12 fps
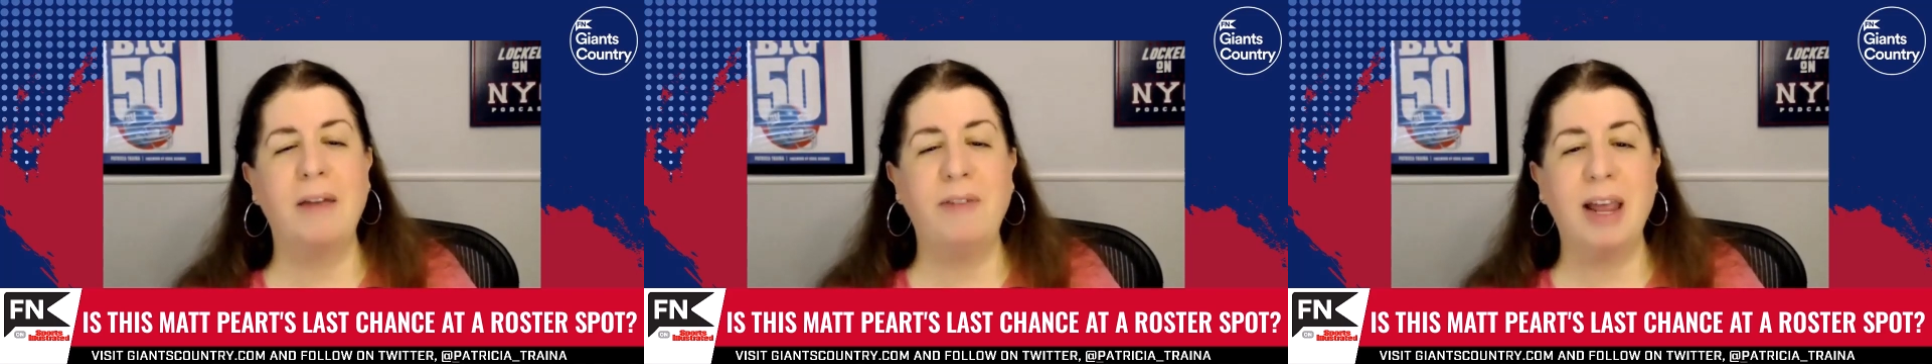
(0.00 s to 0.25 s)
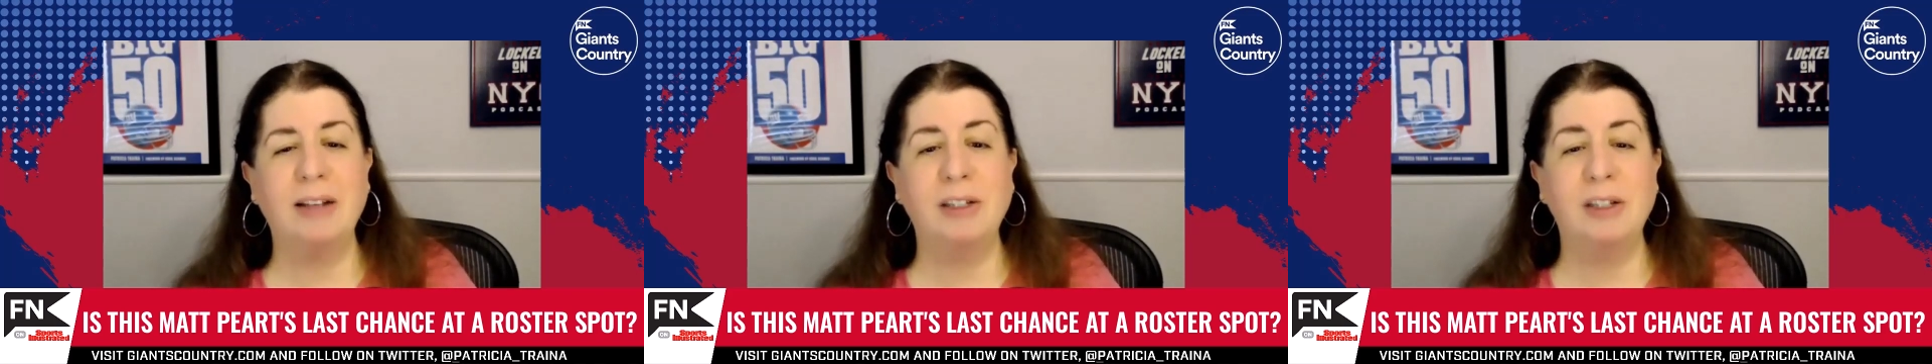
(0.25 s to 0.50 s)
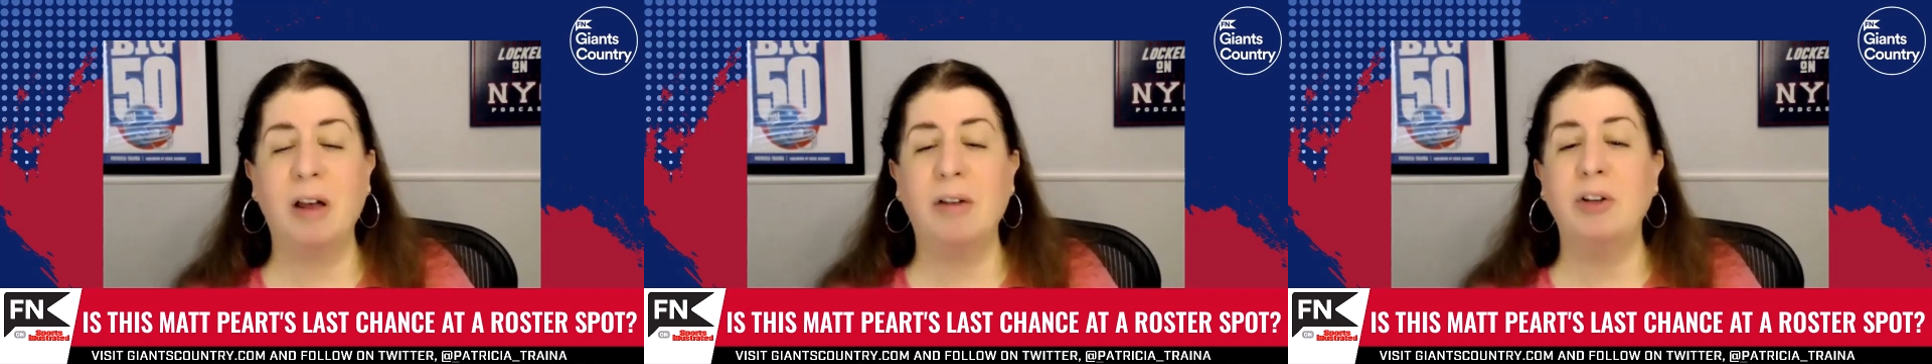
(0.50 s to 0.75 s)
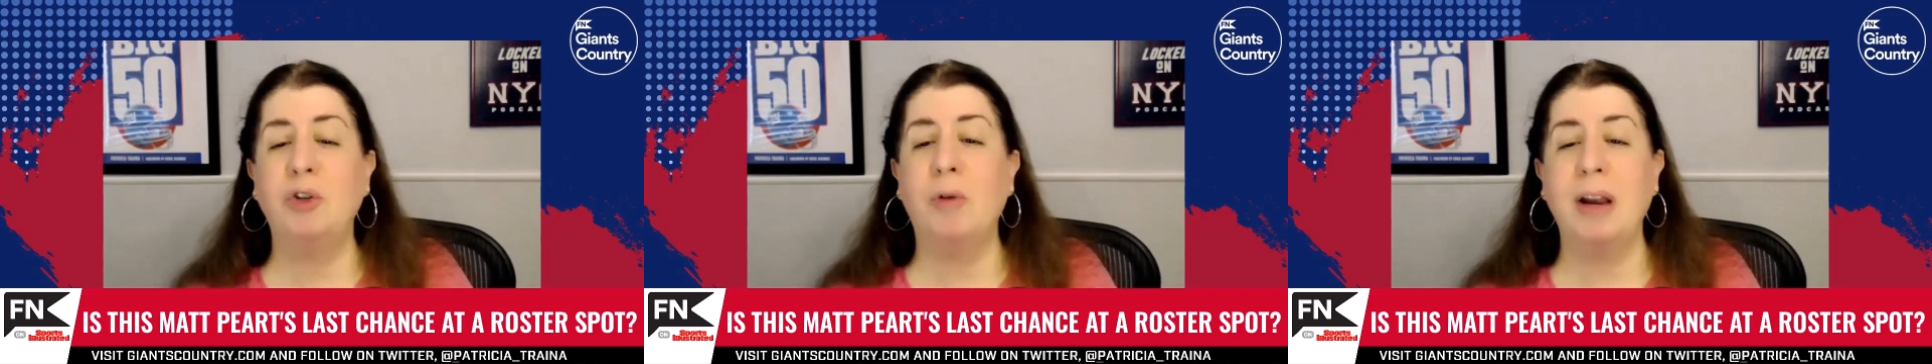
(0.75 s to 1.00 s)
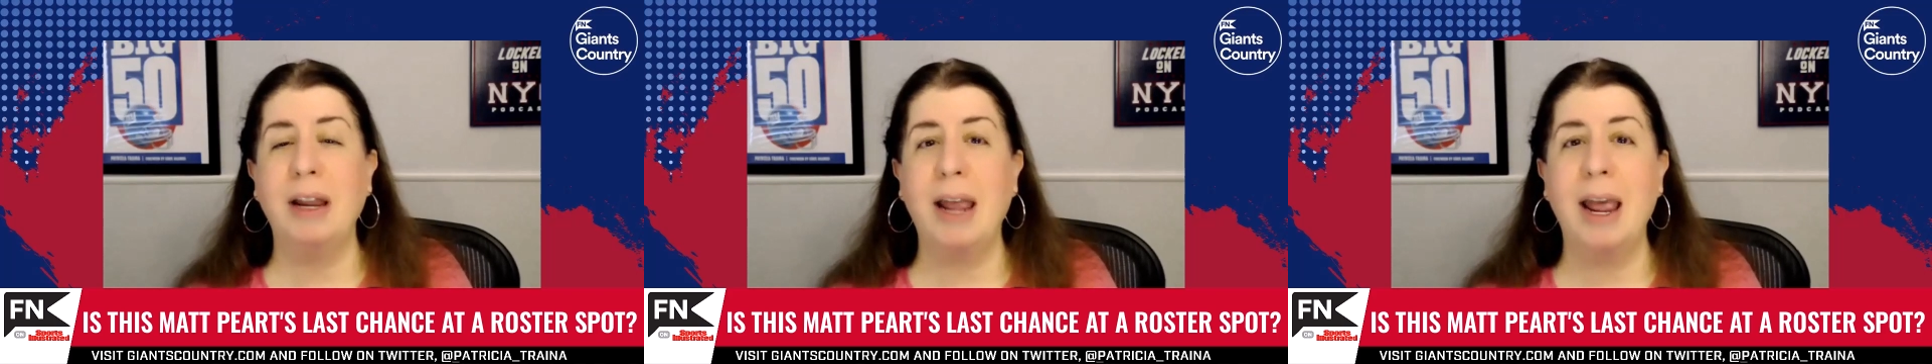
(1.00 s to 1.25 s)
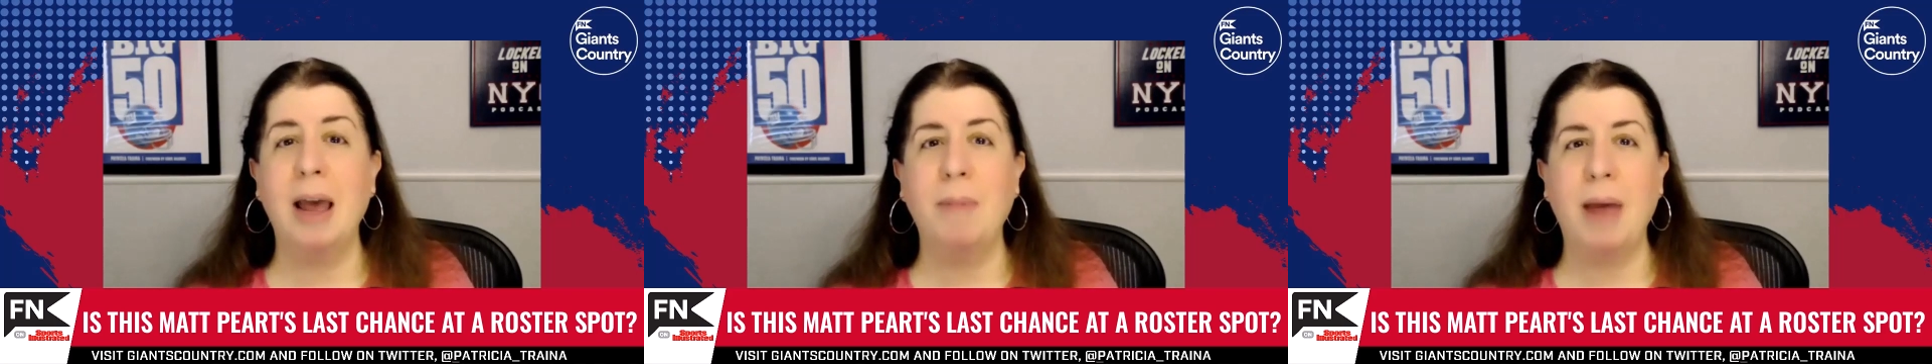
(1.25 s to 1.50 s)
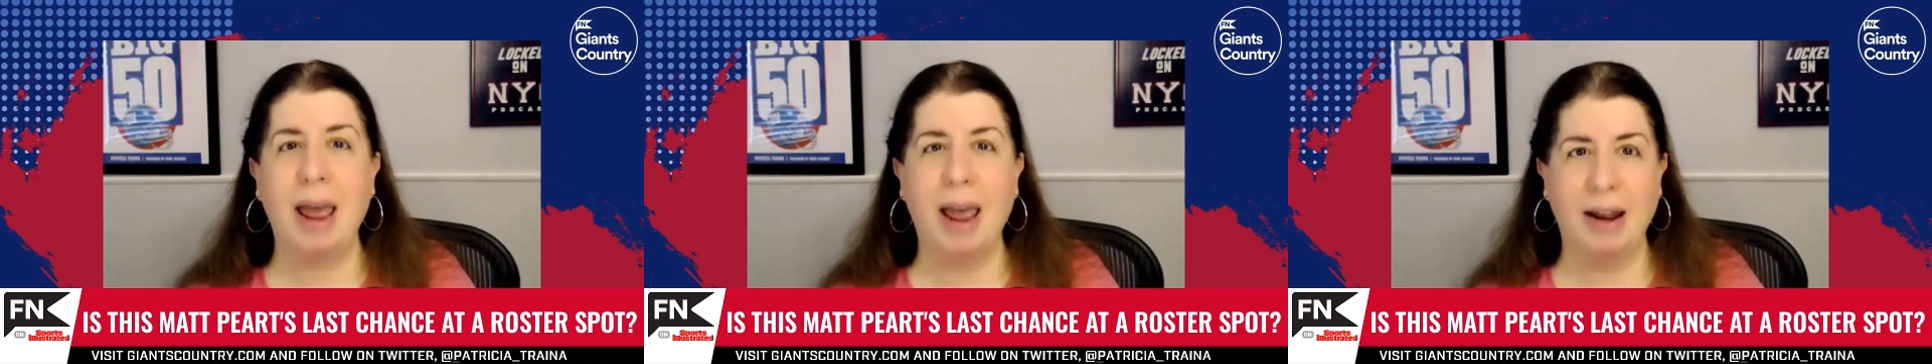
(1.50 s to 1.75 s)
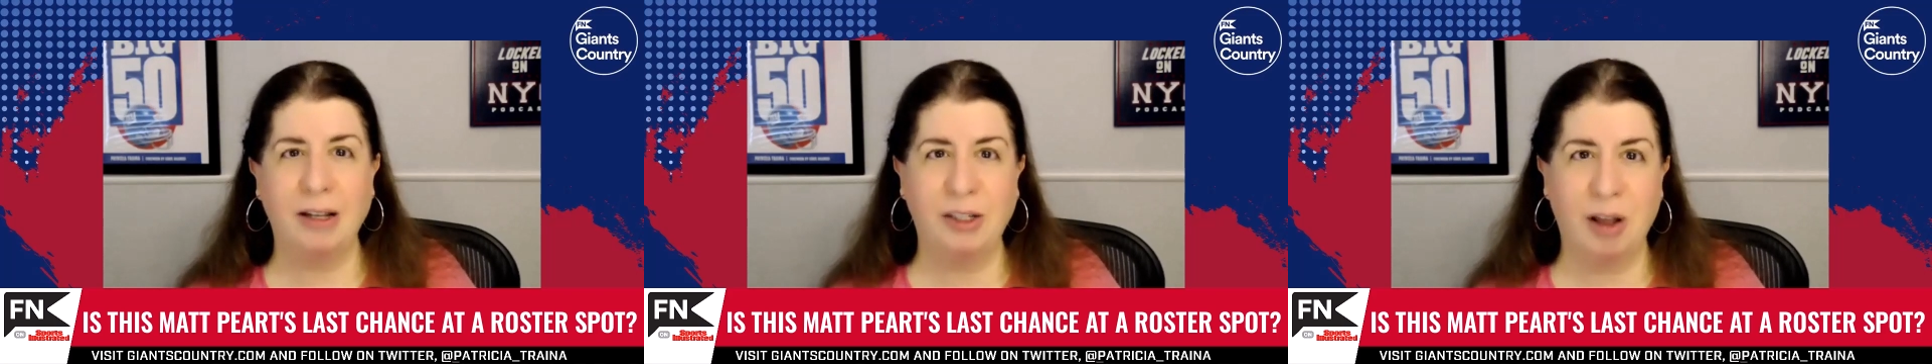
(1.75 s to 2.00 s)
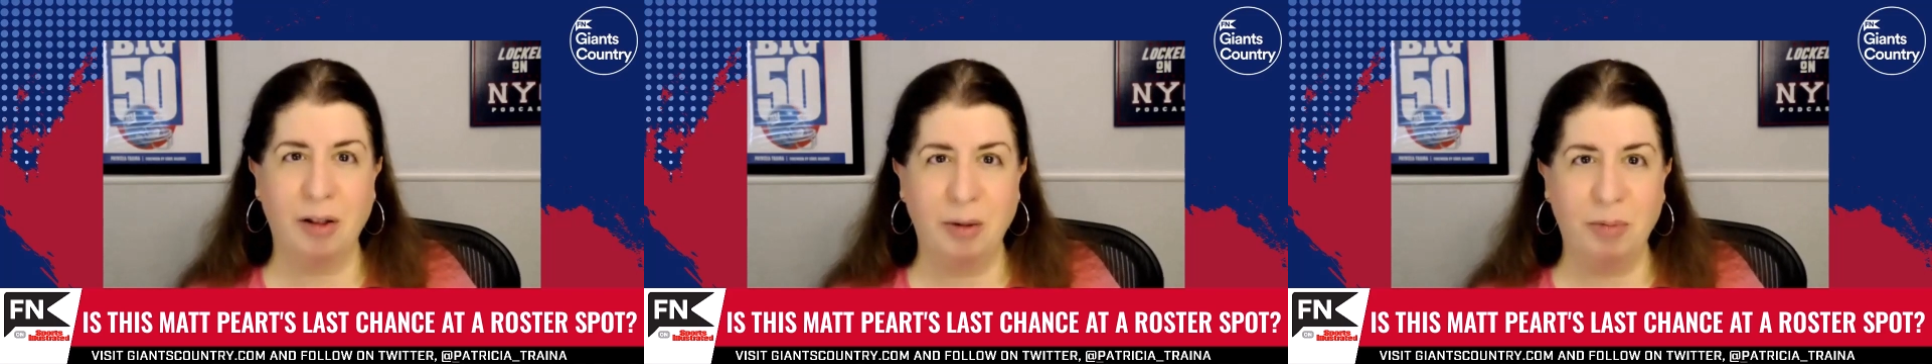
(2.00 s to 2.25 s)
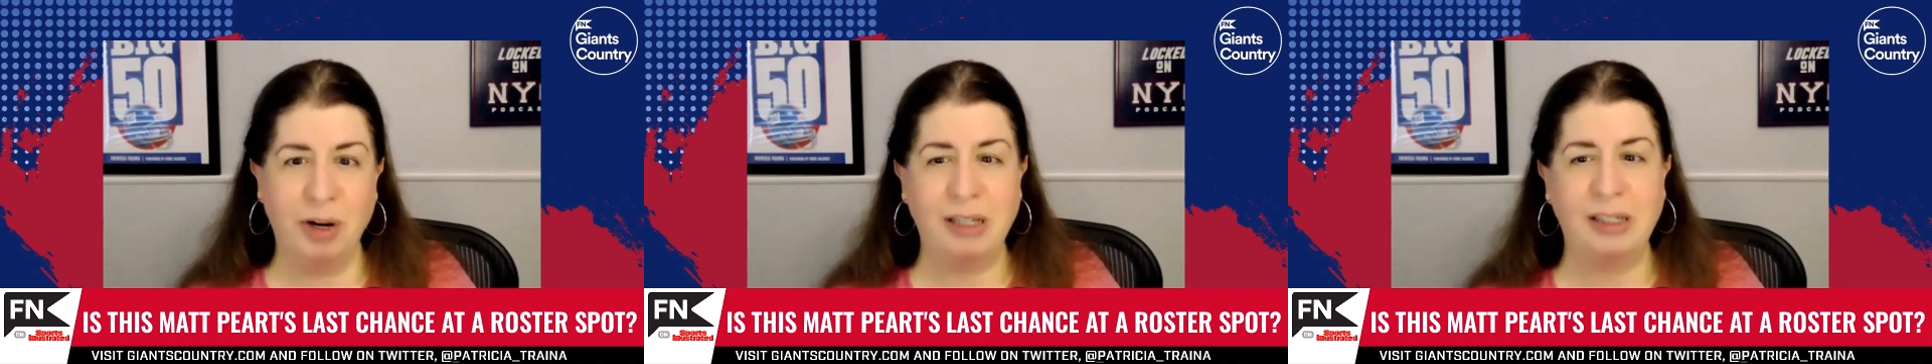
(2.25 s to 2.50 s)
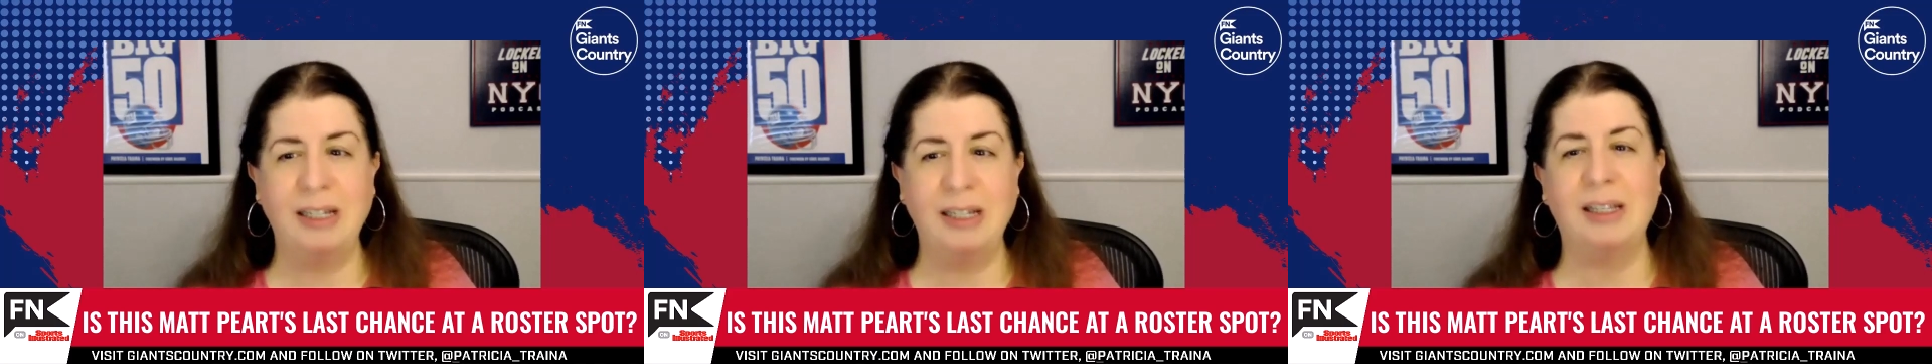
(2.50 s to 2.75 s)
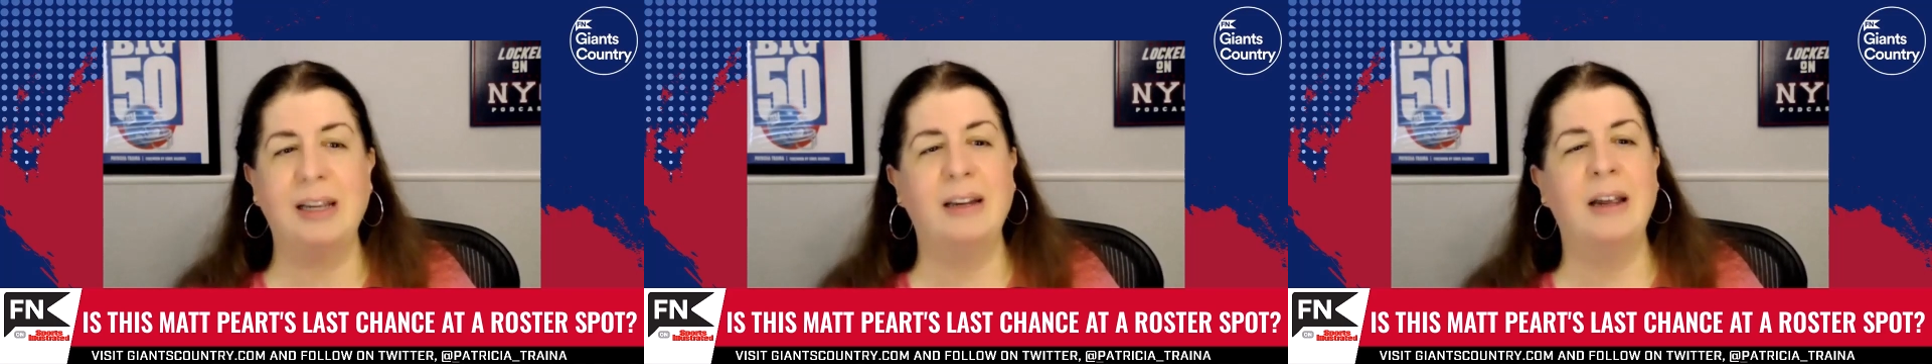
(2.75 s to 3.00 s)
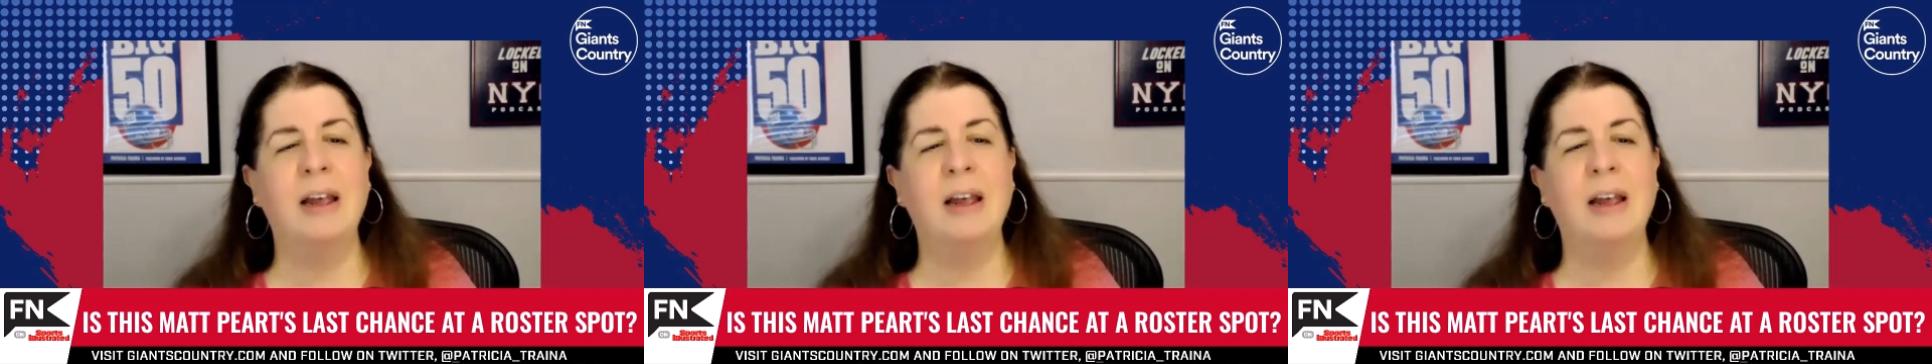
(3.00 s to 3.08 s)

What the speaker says: if he has a solid training camp and a solid preseason.